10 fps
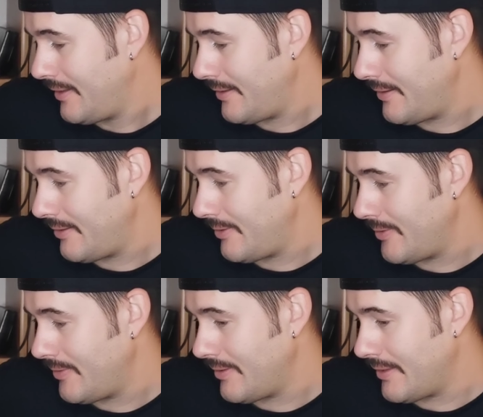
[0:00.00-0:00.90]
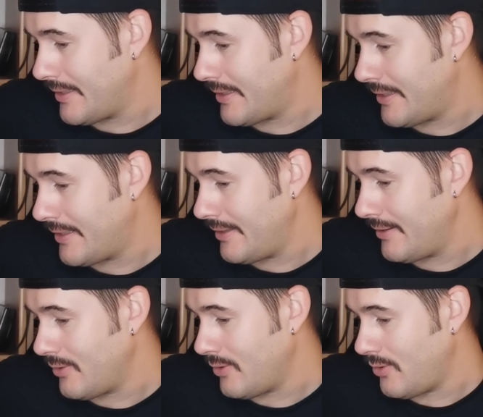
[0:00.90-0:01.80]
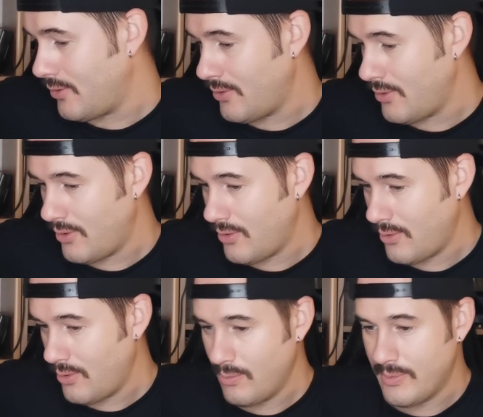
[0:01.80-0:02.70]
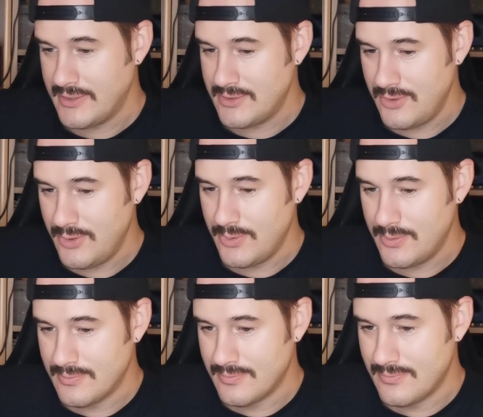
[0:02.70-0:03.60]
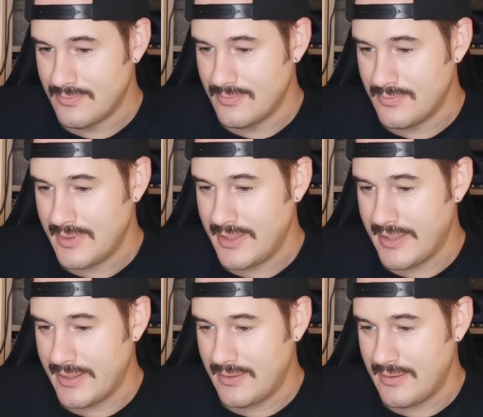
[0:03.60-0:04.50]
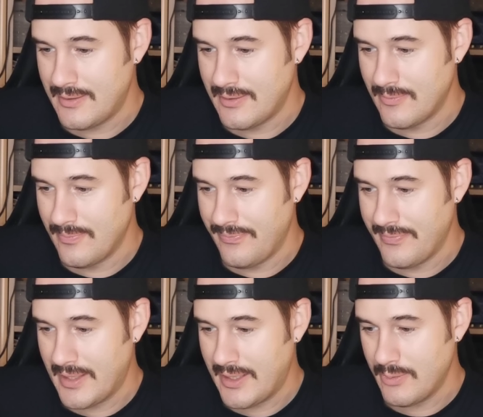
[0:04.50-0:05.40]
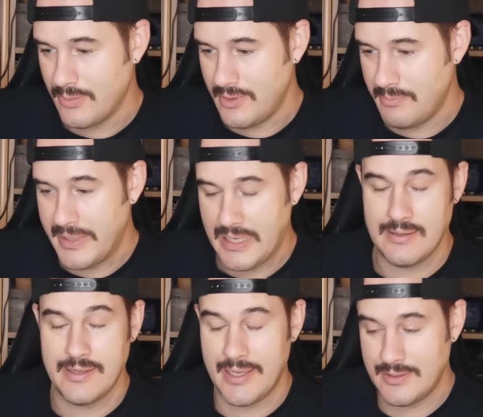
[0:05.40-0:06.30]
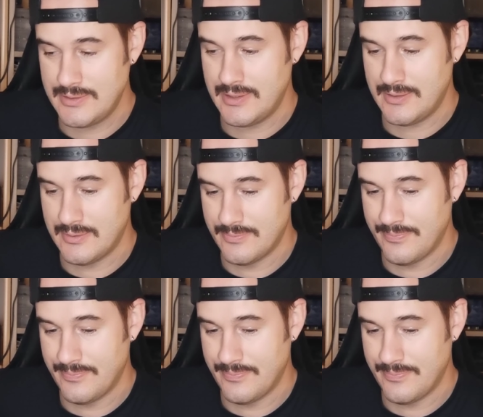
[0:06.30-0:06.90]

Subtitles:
I always knew that I would build the engine,